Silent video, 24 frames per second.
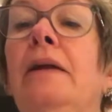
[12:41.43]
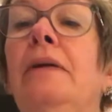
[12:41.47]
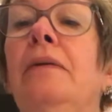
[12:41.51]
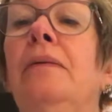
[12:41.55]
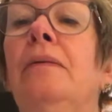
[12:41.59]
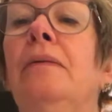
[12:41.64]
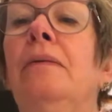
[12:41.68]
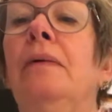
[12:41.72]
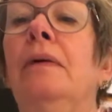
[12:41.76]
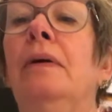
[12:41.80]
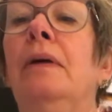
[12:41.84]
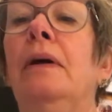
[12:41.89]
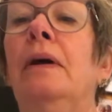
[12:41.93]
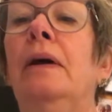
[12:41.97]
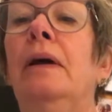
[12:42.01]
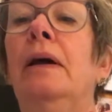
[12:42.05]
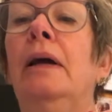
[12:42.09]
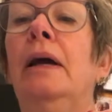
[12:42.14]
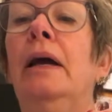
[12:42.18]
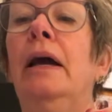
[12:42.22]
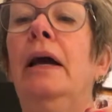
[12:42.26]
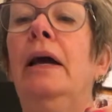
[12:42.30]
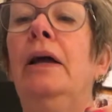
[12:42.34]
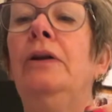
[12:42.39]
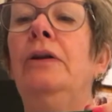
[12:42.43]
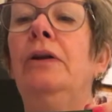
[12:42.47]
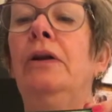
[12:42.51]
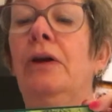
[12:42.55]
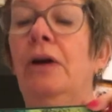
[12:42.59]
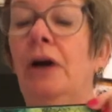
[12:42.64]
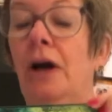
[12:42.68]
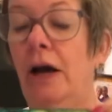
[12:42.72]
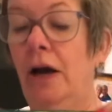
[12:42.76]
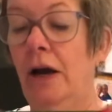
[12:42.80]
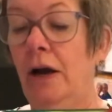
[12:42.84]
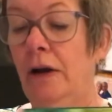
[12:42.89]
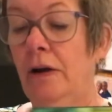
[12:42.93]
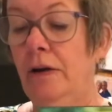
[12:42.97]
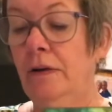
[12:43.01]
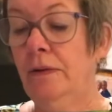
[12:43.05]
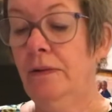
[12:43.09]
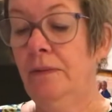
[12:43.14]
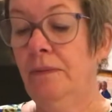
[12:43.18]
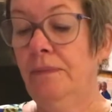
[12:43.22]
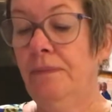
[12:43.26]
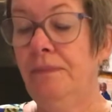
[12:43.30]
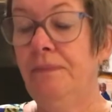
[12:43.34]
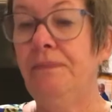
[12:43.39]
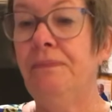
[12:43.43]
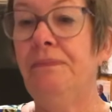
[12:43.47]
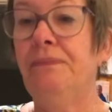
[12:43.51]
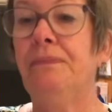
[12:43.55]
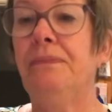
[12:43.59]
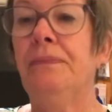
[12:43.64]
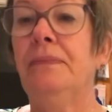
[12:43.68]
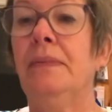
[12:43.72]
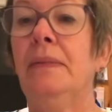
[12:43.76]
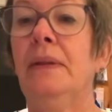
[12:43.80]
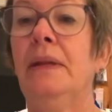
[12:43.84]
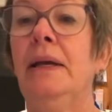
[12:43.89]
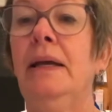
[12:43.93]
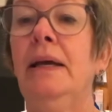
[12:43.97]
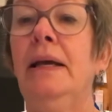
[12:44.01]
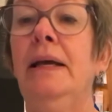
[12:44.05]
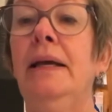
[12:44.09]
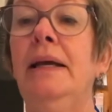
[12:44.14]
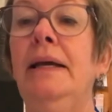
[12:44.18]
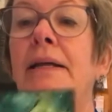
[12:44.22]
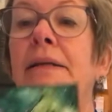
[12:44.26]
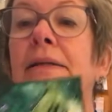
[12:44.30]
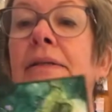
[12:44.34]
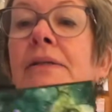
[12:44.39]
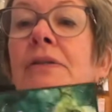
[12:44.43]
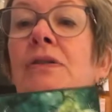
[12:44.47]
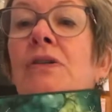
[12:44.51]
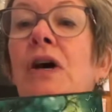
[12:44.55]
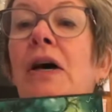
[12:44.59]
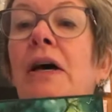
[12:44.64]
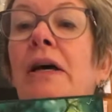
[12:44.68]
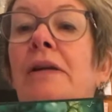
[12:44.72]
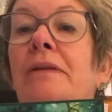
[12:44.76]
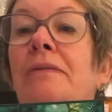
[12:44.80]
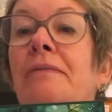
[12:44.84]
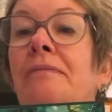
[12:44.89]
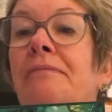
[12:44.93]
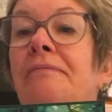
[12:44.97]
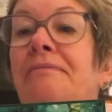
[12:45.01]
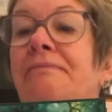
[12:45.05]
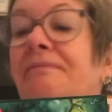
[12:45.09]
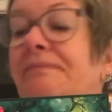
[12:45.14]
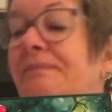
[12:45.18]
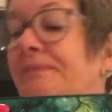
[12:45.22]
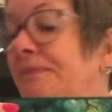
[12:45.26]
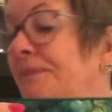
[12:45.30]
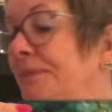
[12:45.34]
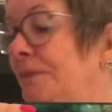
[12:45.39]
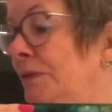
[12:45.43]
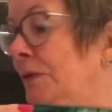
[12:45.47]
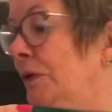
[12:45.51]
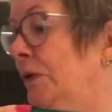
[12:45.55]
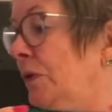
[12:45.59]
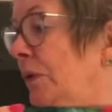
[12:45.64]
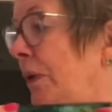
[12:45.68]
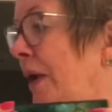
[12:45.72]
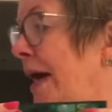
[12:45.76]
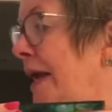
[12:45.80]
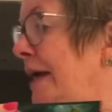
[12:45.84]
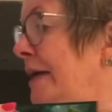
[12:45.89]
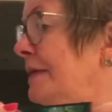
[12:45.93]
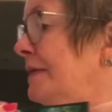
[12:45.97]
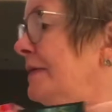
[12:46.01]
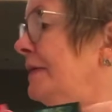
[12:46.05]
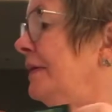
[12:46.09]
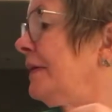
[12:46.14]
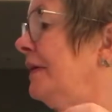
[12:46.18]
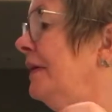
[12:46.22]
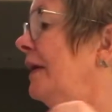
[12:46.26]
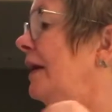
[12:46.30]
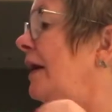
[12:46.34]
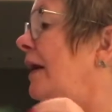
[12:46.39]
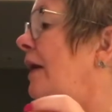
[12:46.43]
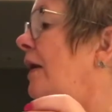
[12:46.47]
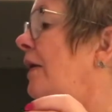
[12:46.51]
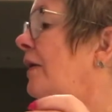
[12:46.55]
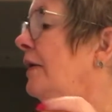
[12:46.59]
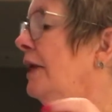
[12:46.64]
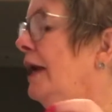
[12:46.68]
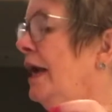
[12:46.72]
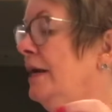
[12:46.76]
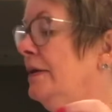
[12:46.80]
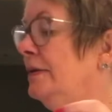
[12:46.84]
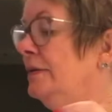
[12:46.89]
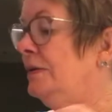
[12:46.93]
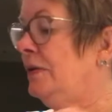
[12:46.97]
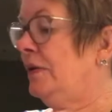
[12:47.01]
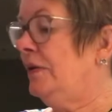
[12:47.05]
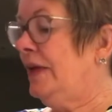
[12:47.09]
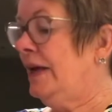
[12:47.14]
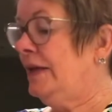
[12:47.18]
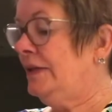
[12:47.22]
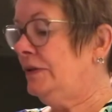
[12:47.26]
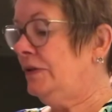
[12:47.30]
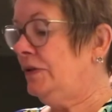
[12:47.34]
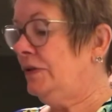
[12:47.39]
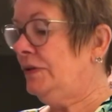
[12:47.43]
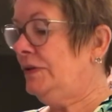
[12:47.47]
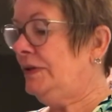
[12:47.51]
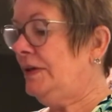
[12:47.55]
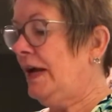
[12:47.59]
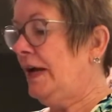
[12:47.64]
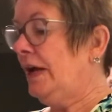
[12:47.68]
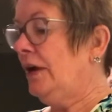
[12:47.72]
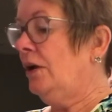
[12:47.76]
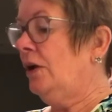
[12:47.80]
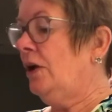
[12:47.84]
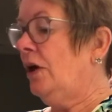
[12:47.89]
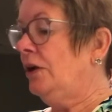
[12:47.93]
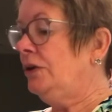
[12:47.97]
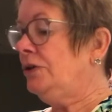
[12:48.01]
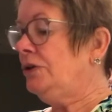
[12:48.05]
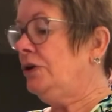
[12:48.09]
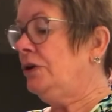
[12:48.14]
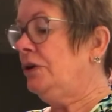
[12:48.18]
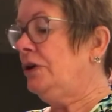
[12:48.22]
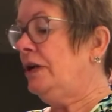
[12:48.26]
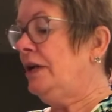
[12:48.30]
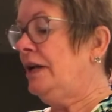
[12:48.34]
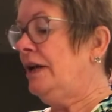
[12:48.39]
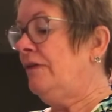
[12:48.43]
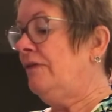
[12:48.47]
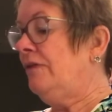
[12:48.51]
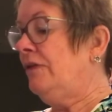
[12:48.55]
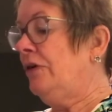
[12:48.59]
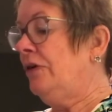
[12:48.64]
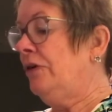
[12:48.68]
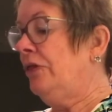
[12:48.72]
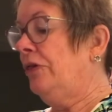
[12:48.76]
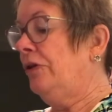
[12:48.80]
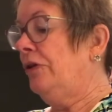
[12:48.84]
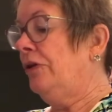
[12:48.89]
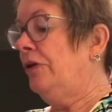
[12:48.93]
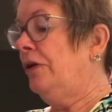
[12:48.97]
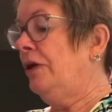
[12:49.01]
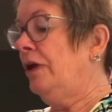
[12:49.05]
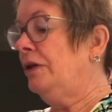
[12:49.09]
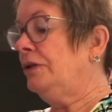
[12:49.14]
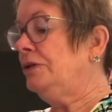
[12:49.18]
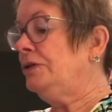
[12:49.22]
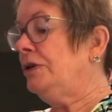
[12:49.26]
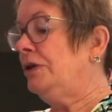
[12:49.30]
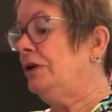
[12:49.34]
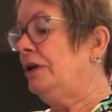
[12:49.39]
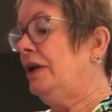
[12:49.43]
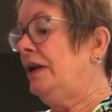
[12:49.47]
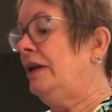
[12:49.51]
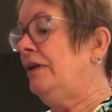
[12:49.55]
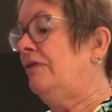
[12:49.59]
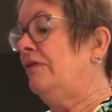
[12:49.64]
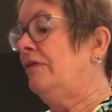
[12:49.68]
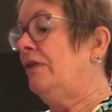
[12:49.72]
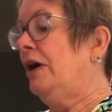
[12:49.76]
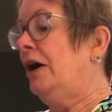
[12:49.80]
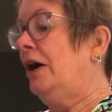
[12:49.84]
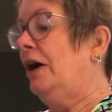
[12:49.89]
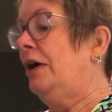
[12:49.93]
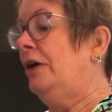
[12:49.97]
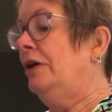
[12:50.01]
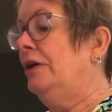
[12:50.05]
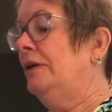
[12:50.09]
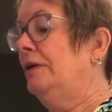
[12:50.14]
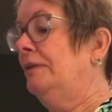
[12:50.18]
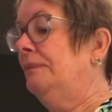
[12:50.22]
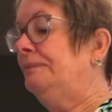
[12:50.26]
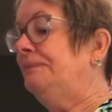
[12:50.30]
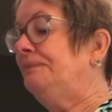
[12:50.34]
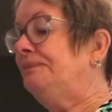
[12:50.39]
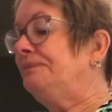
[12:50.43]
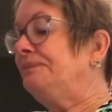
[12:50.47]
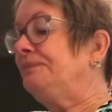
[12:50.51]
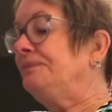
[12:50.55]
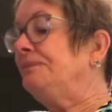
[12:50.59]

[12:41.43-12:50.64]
that. And your card is done. Great. Okay, so that's your second alternative. Your third alternative card